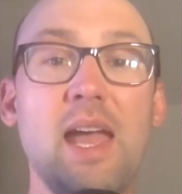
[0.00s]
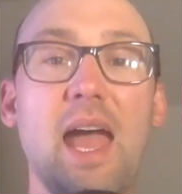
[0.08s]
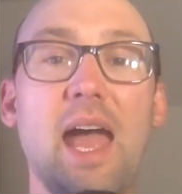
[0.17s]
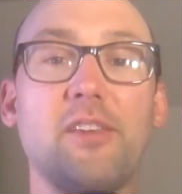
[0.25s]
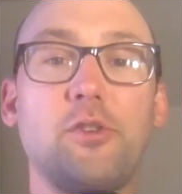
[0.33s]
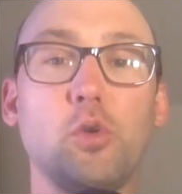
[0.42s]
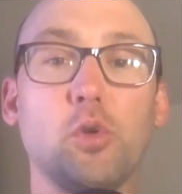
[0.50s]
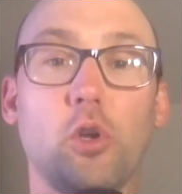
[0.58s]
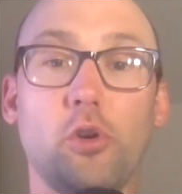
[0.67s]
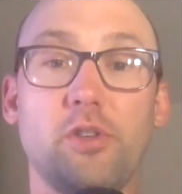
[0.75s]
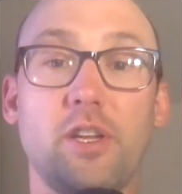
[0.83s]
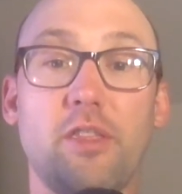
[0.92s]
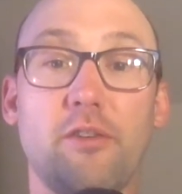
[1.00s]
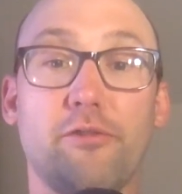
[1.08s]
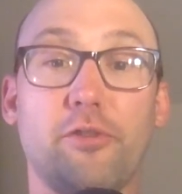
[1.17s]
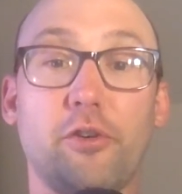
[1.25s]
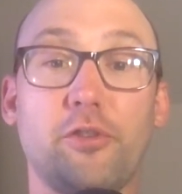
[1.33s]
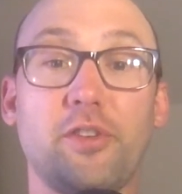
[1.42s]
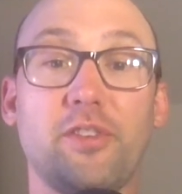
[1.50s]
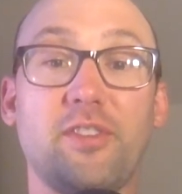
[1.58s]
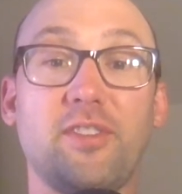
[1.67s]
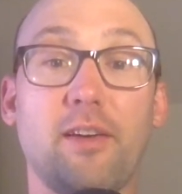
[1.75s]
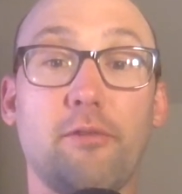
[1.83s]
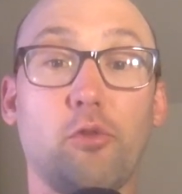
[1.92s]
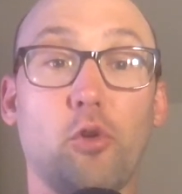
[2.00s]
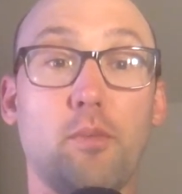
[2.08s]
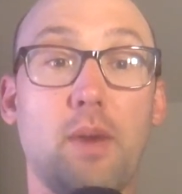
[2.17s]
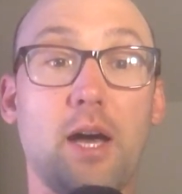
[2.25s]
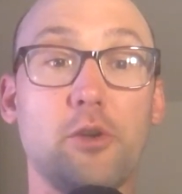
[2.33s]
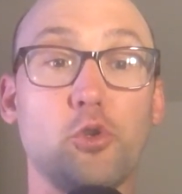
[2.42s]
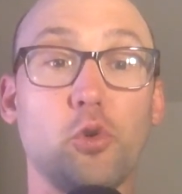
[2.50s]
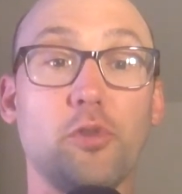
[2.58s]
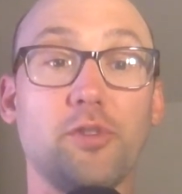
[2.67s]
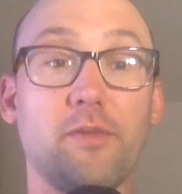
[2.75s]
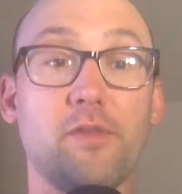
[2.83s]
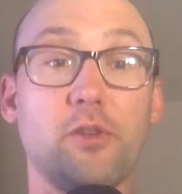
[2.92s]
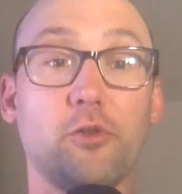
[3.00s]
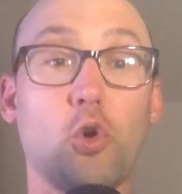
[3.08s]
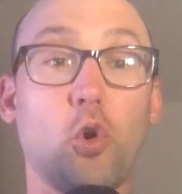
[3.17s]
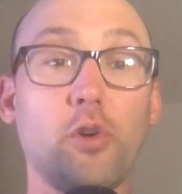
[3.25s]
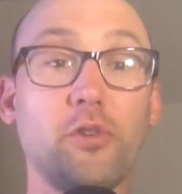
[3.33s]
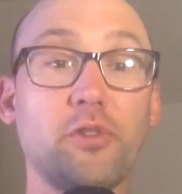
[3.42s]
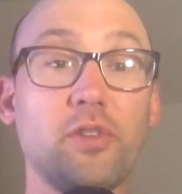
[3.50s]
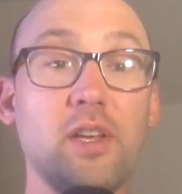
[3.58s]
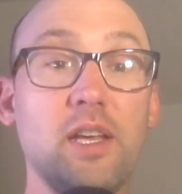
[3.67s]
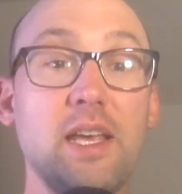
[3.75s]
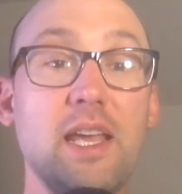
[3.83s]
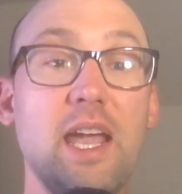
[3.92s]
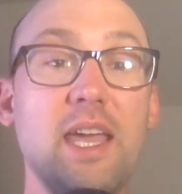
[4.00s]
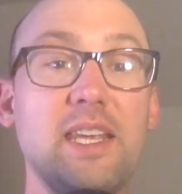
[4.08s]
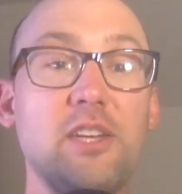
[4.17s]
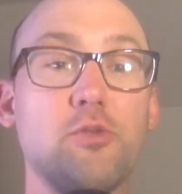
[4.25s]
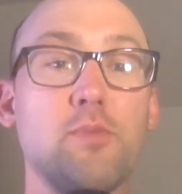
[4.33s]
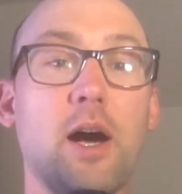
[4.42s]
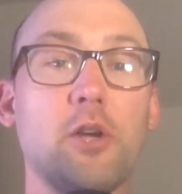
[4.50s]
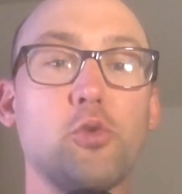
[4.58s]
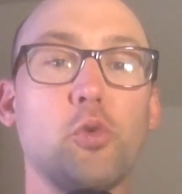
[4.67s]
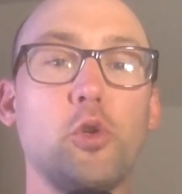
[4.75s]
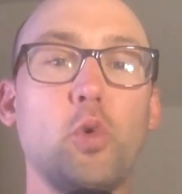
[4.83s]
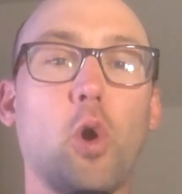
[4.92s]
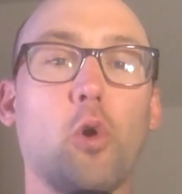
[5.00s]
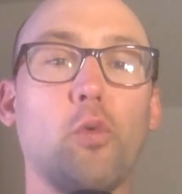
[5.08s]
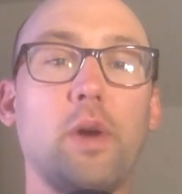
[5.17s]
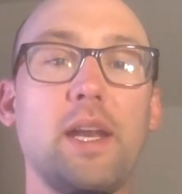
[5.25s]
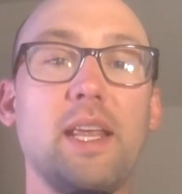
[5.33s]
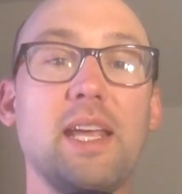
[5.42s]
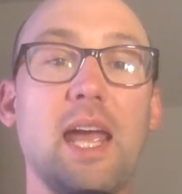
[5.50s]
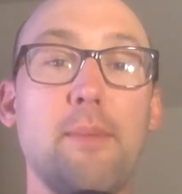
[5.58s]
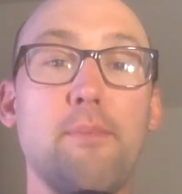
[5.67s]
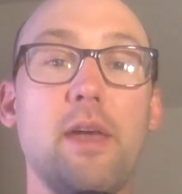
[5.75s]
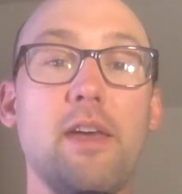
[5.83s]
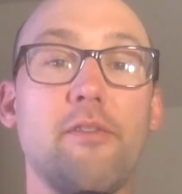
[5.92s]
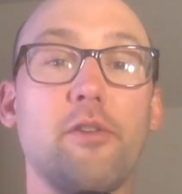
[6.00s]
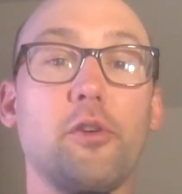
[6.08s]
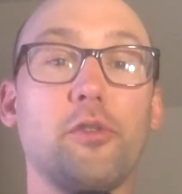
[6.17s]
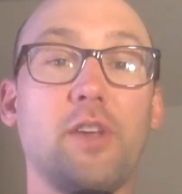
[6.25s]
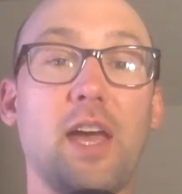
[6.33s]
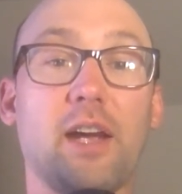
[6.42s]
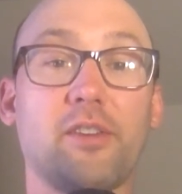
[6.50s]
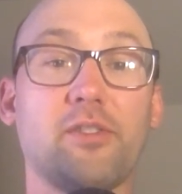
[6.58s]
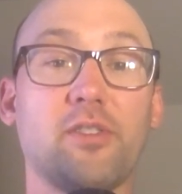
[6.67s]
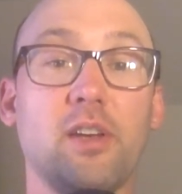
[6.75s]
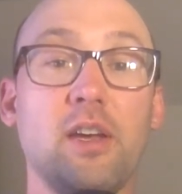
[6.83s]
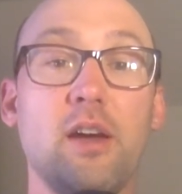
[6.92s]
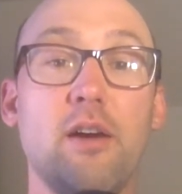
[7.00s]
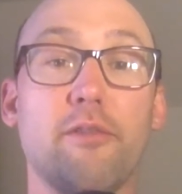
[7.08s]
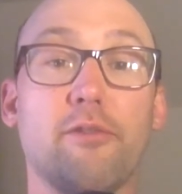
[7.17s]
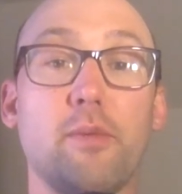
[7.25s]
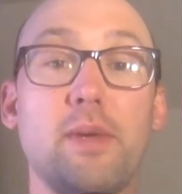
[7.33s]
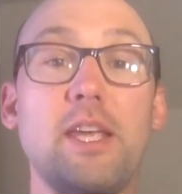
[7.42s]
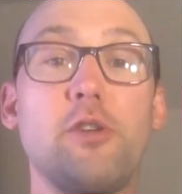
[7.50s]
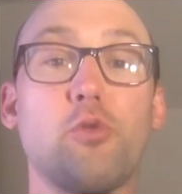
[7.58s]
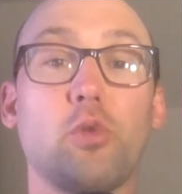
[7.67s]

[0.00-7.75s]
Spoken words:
As you learned in the first several modules of this course, in each module you are reading a pivotal text from each